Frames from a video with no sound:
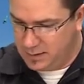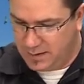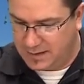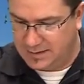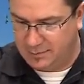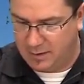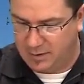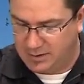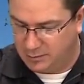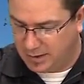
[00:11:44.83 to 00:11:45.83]
Then I take my
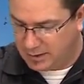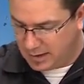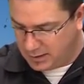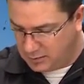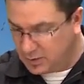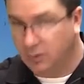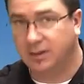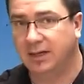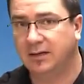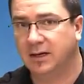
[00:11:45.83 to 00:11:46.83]
razor blade, and you
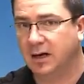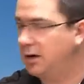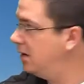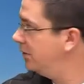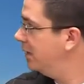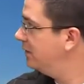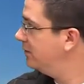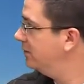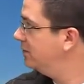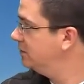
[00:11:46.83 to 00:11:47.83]
don't need to cut all the way
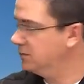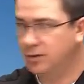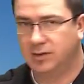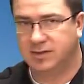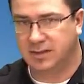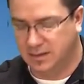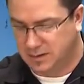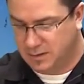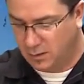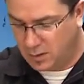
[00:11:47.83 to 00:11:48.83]
through. You just need
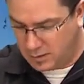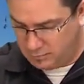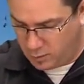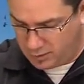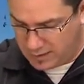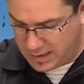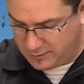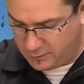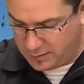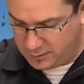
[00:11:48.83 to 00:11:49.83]
to score it more than
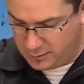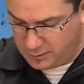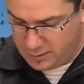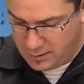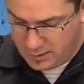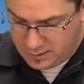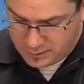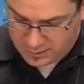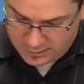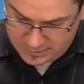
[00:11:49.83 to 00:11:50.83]
halfway through.
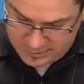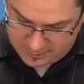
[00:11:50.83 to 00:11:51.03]
So I just